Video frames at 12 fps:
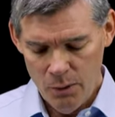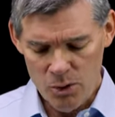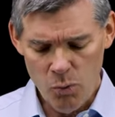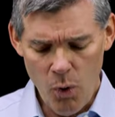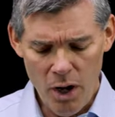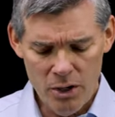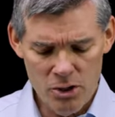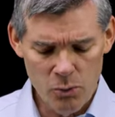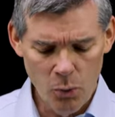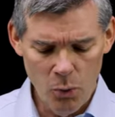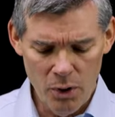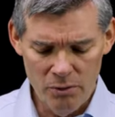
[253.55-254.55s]
though its waters
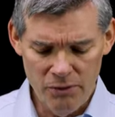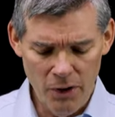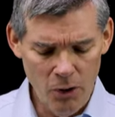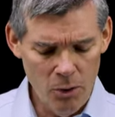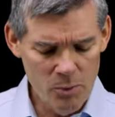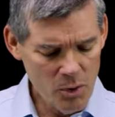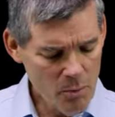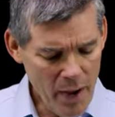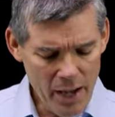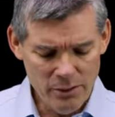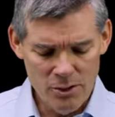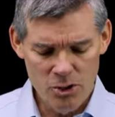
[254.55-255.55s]
roar and foam, though the
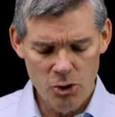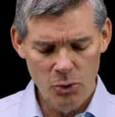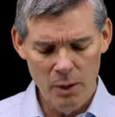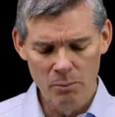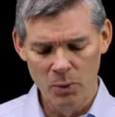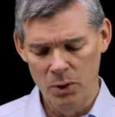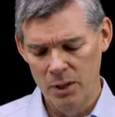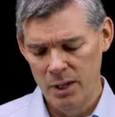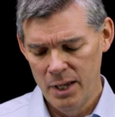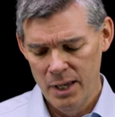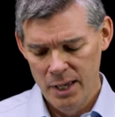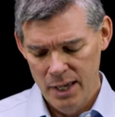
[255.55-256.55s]
mountains tremble
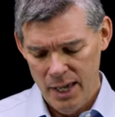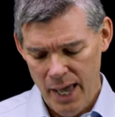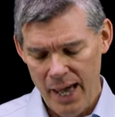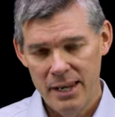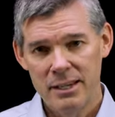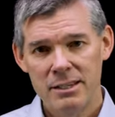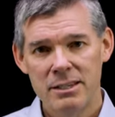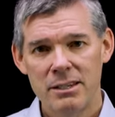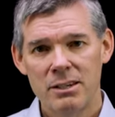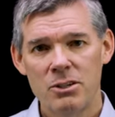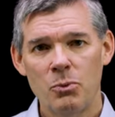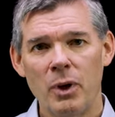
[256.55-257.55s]
at
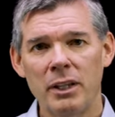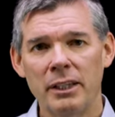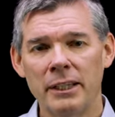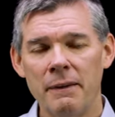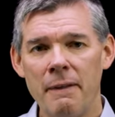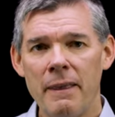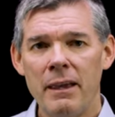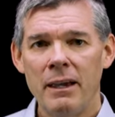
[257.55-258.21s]
its swelling.